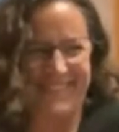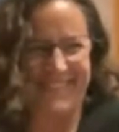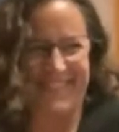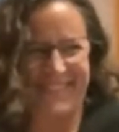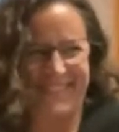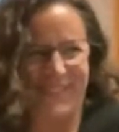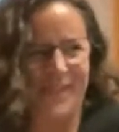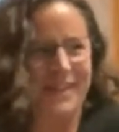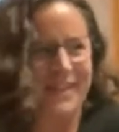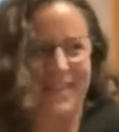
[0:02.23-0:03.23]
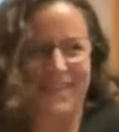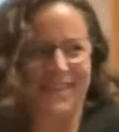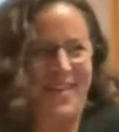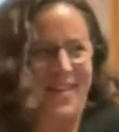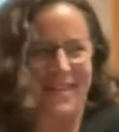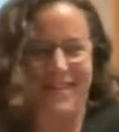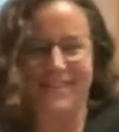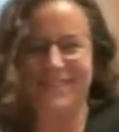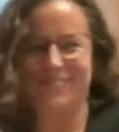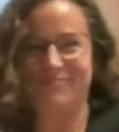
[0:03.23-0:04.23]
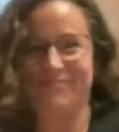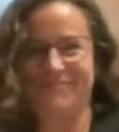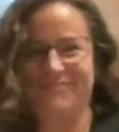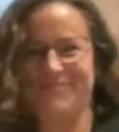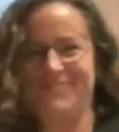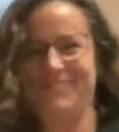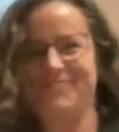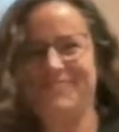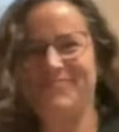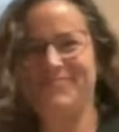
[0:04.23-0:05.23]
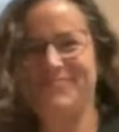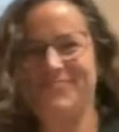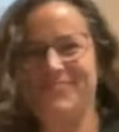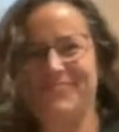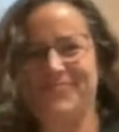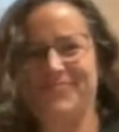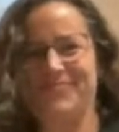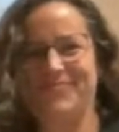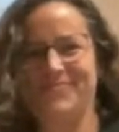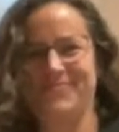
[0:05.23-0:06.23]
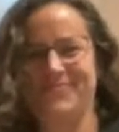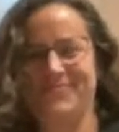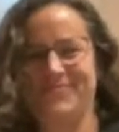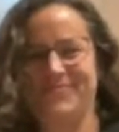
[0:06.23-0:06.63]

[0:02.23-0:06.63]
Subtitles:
(silent)